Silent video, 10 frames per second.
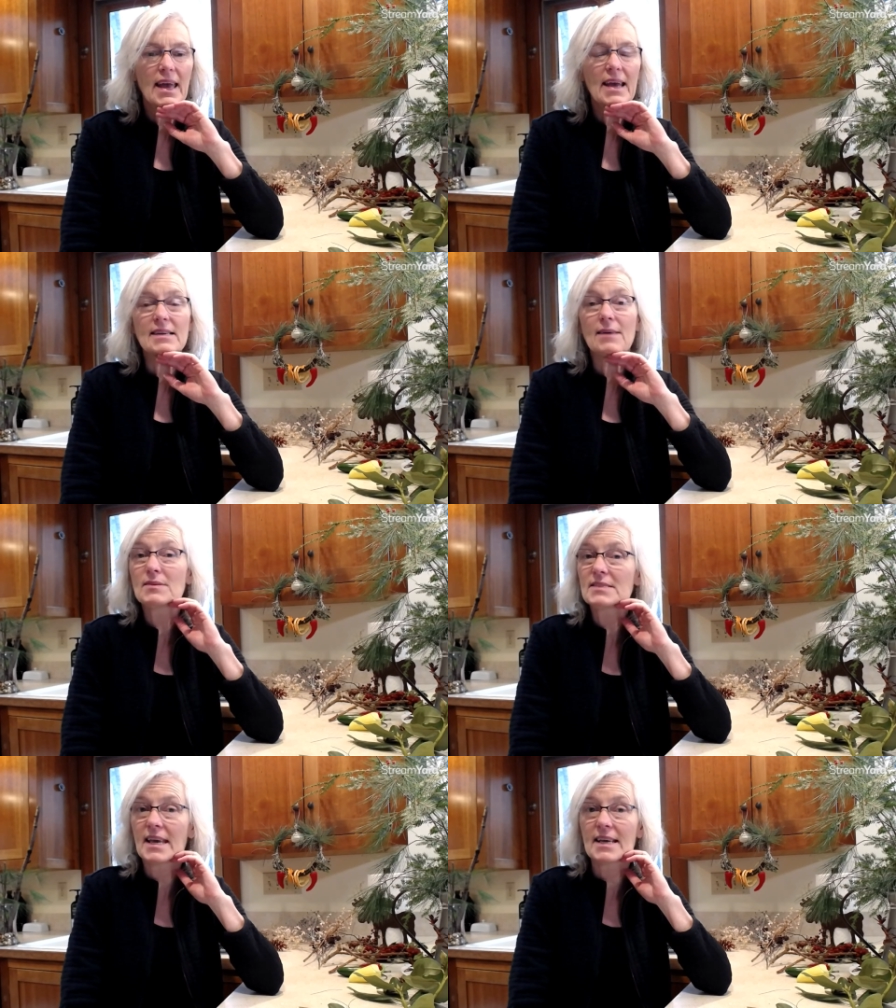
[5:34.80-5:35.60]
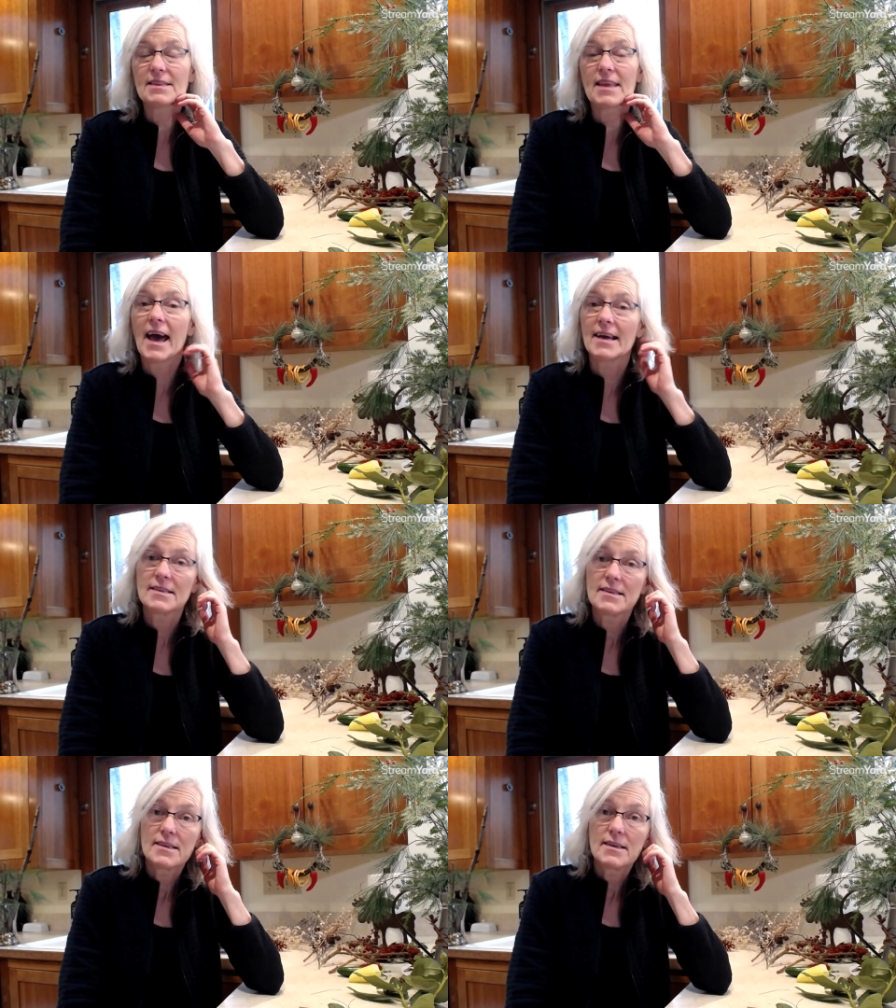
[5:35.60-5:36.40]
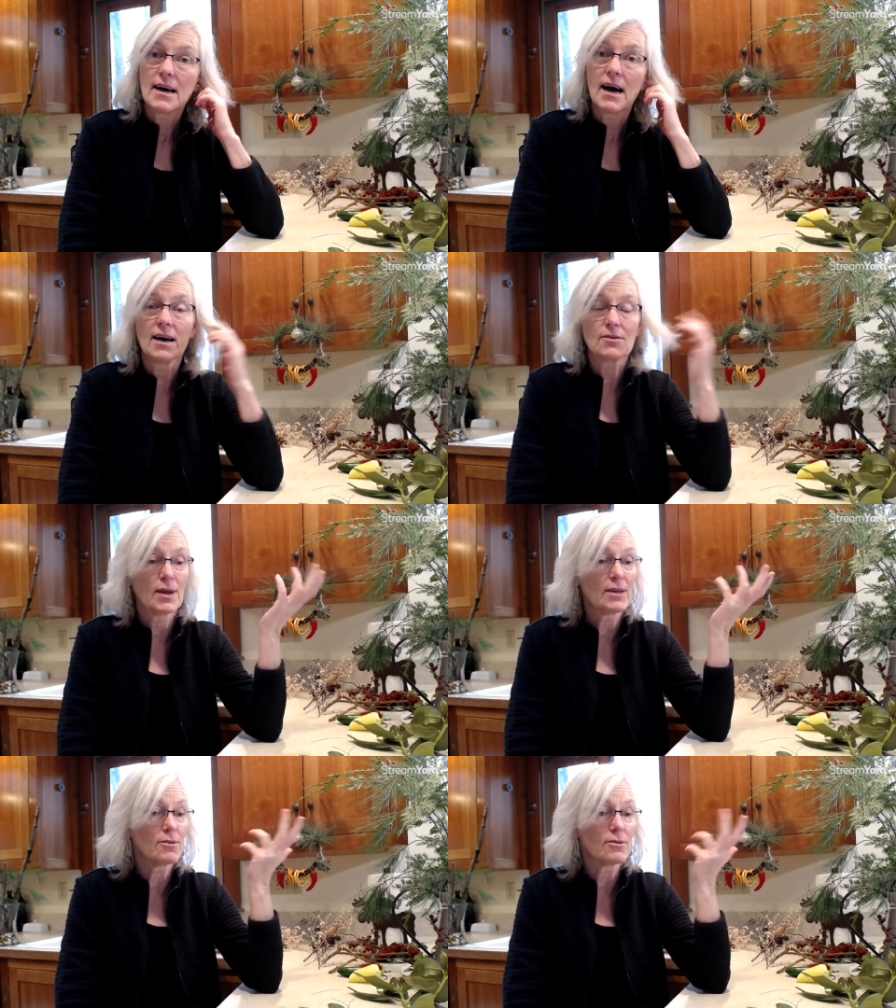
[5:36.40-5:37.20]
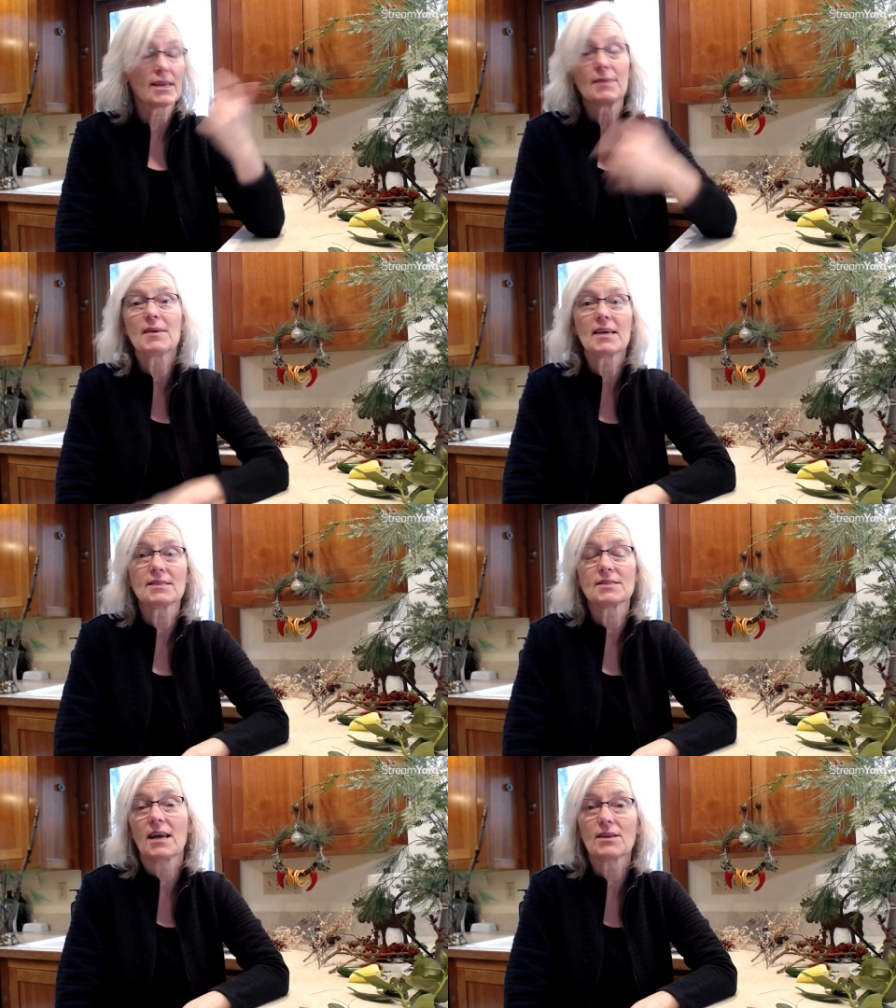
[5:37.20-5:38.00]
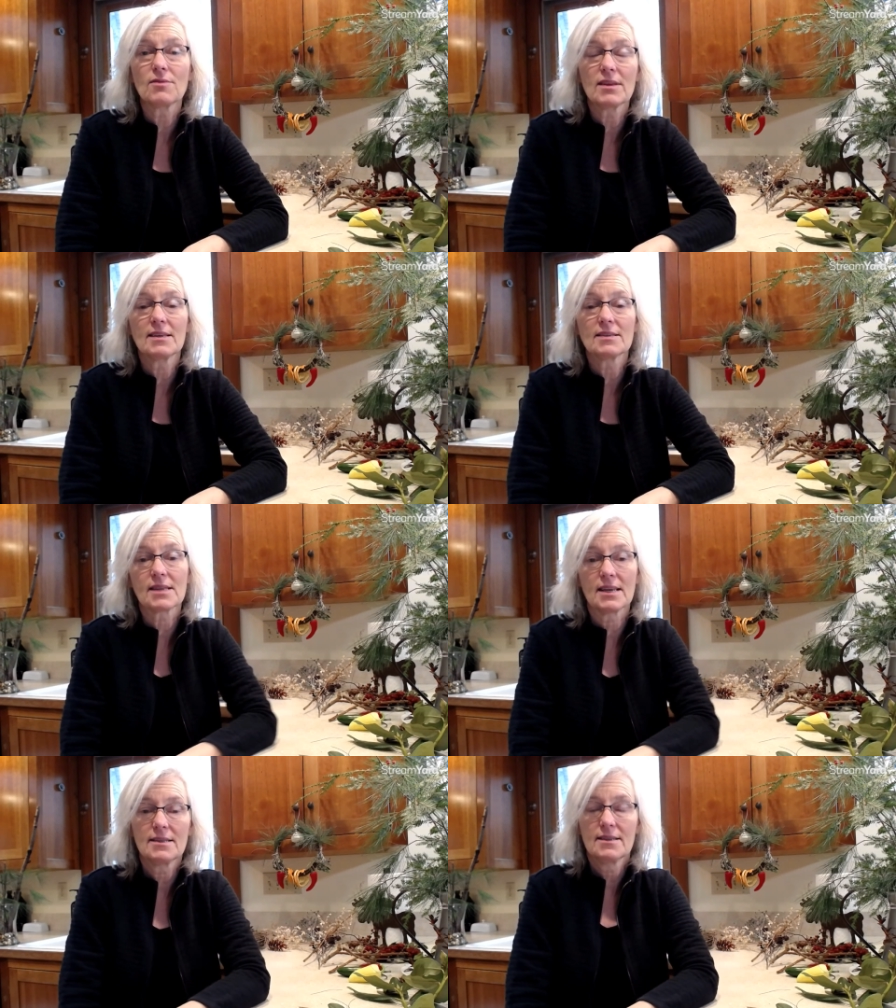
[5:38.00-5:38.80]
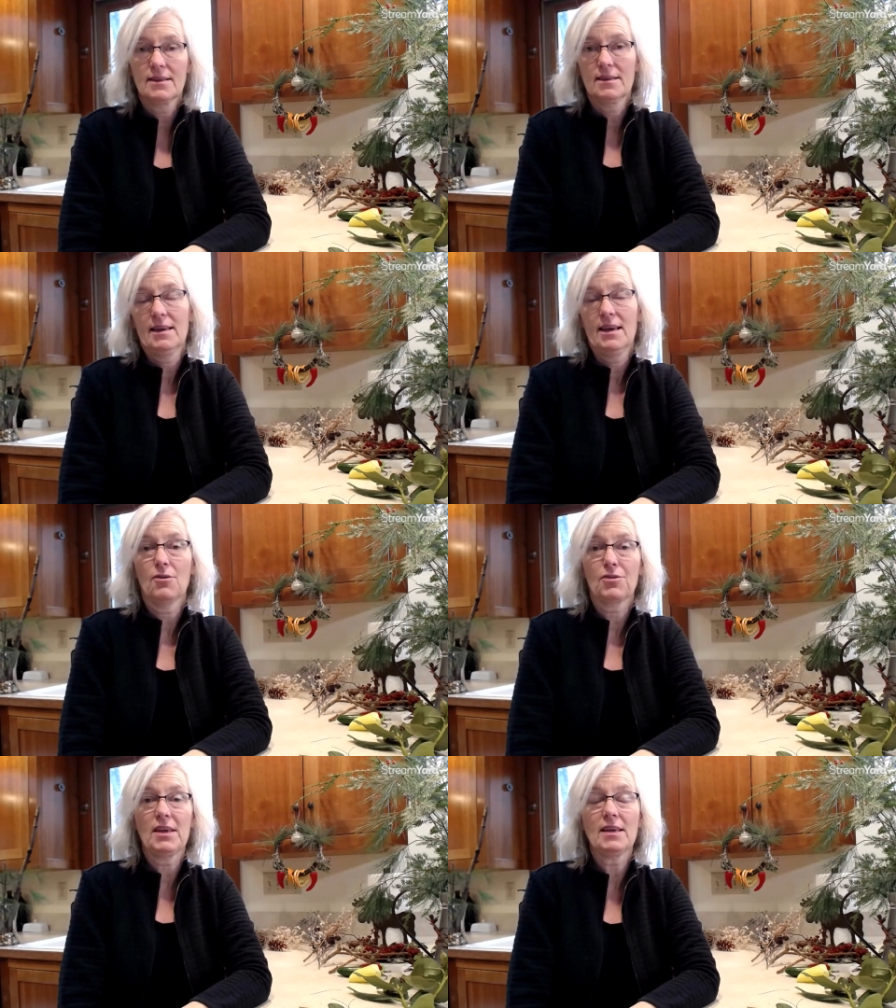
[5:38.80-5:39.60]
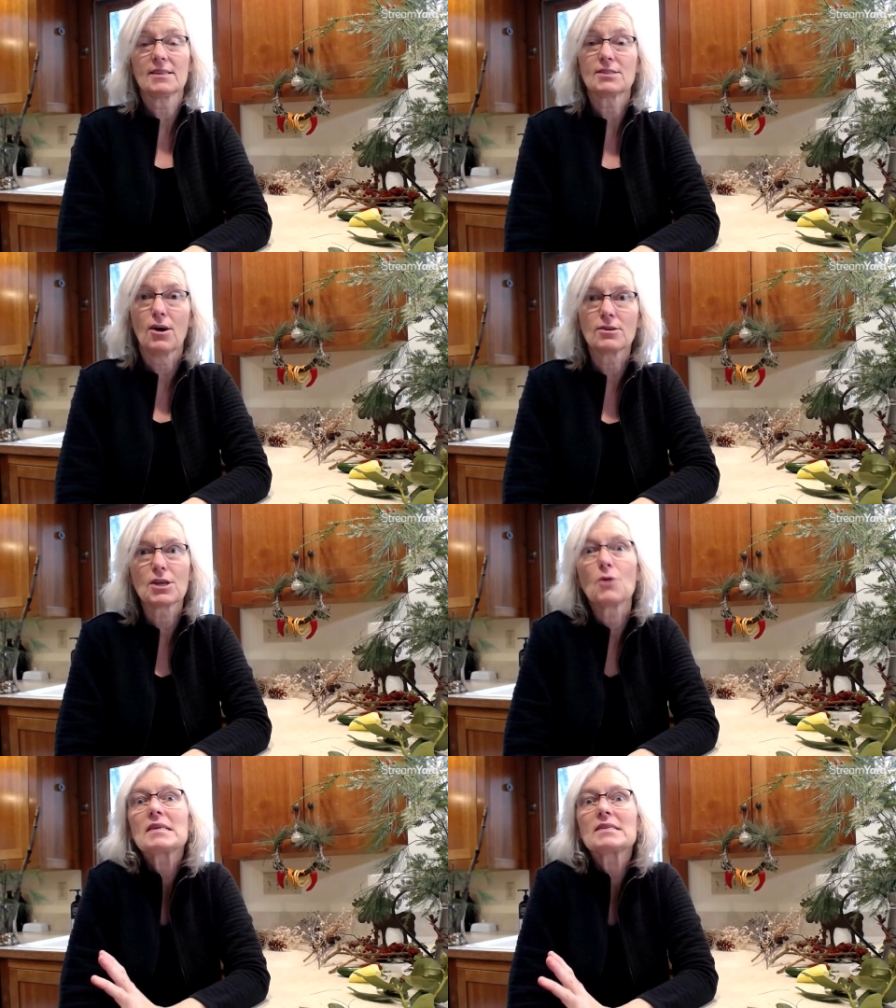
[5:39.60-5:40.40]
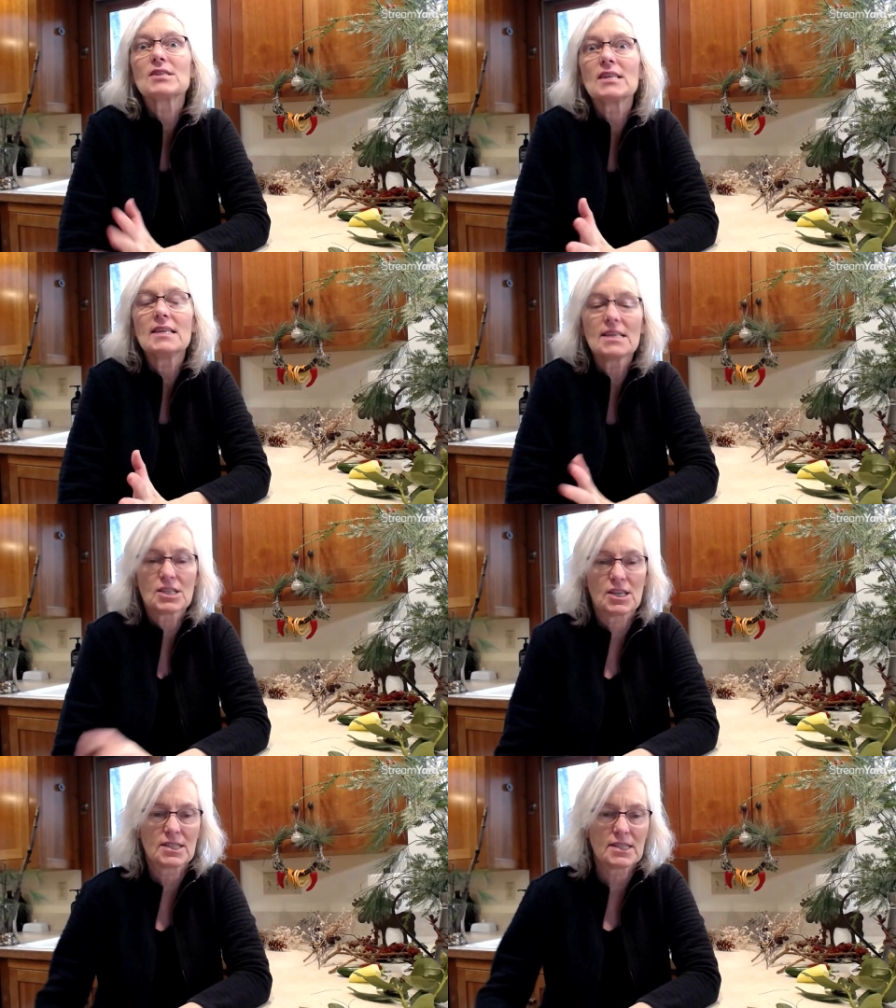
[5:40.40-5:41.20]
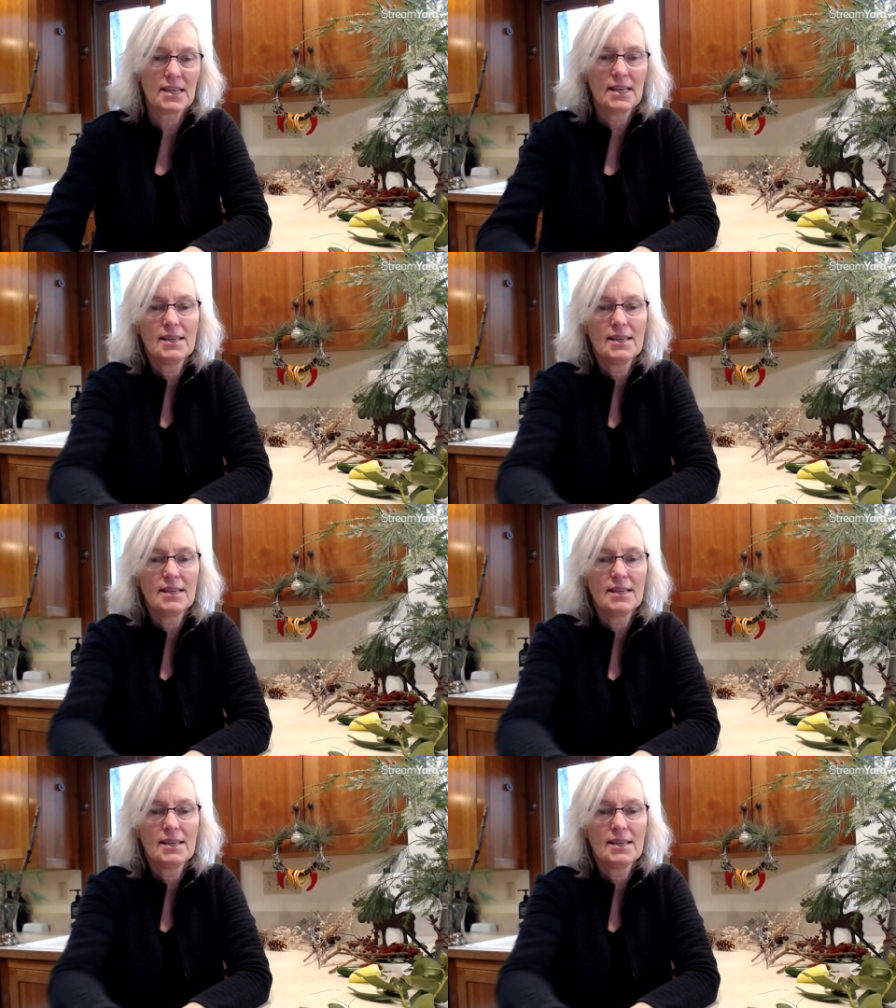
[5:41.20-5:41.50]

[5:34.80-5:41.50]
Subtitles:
And I've been taking that regularly because not only is it healthy, it's also delicious.